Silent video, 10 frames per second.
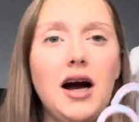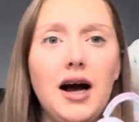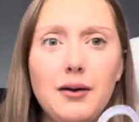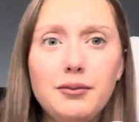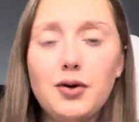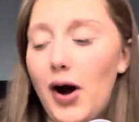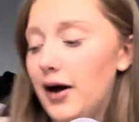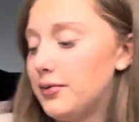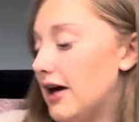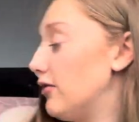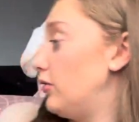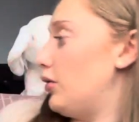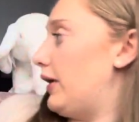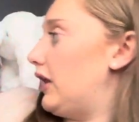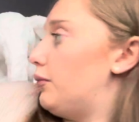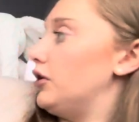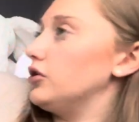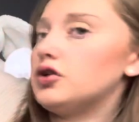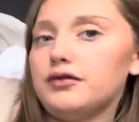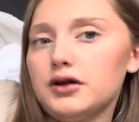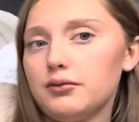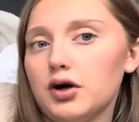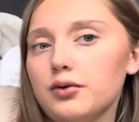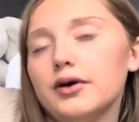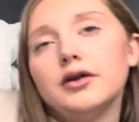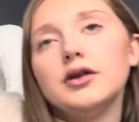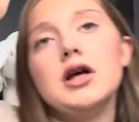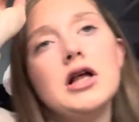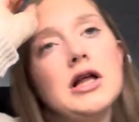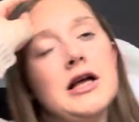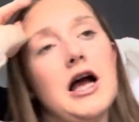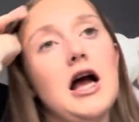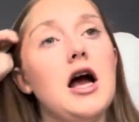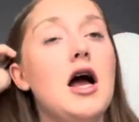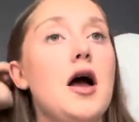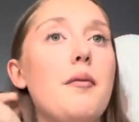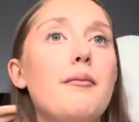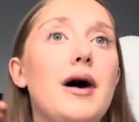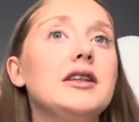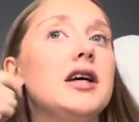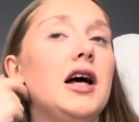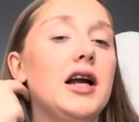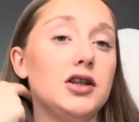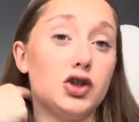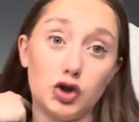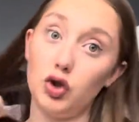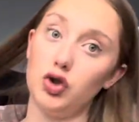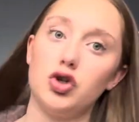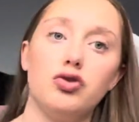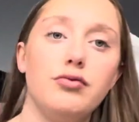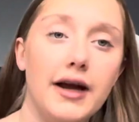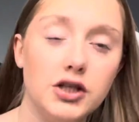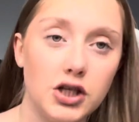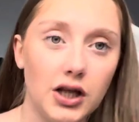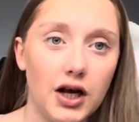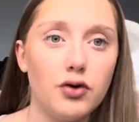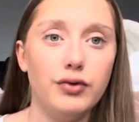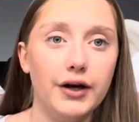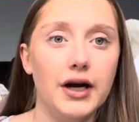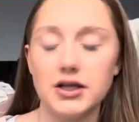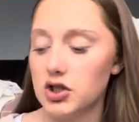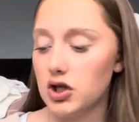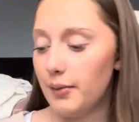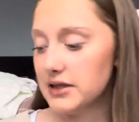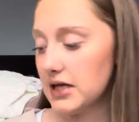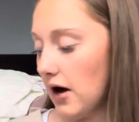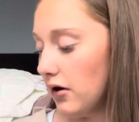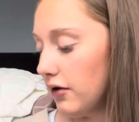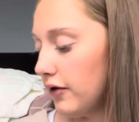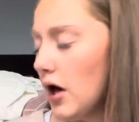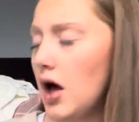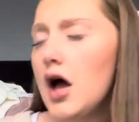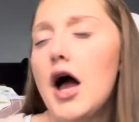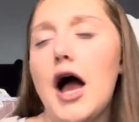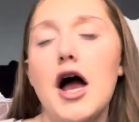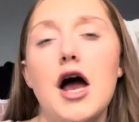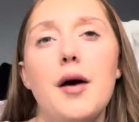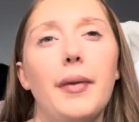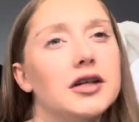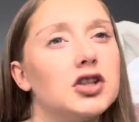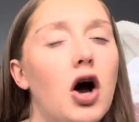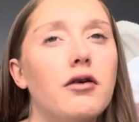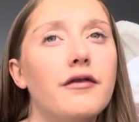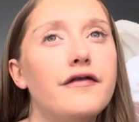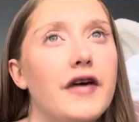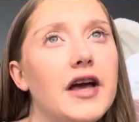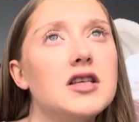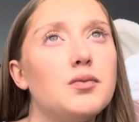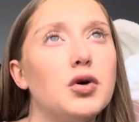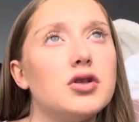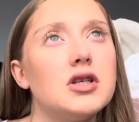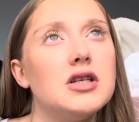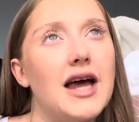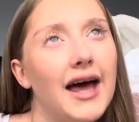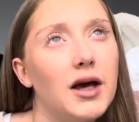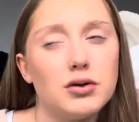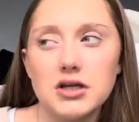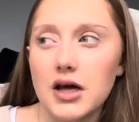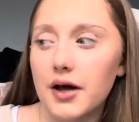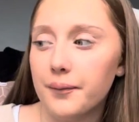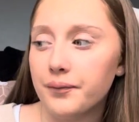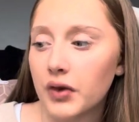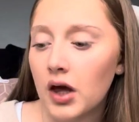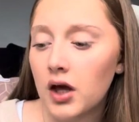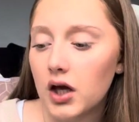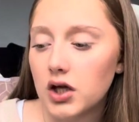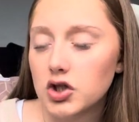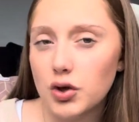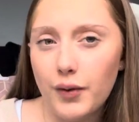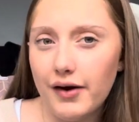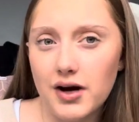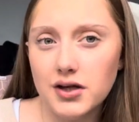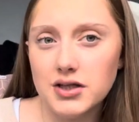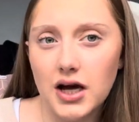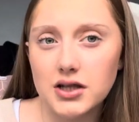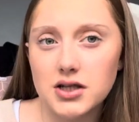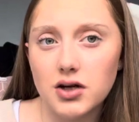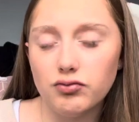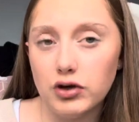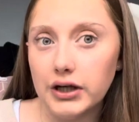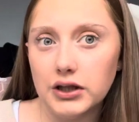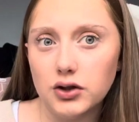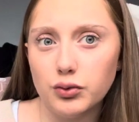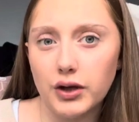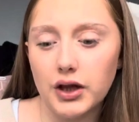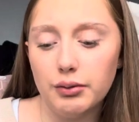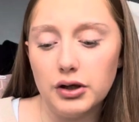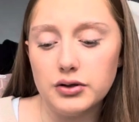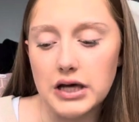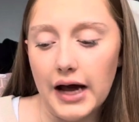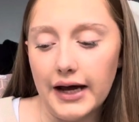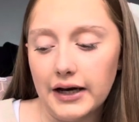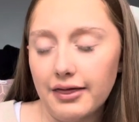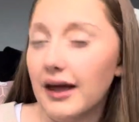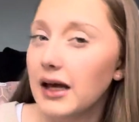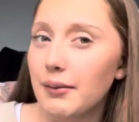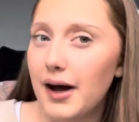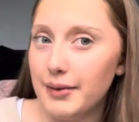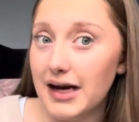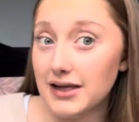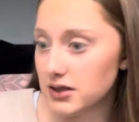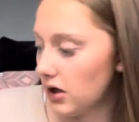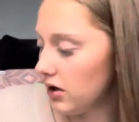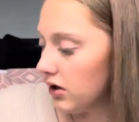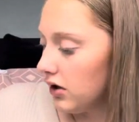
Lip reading: I'm quite obsessed with the Winnie the Pooh stuff at the moment. Matalan had such good range in, like, I really had to stop myself. I saw on Facebook today, was it? Somewhere else had really good Winnie the Pooh set in. I think it might have been Asda.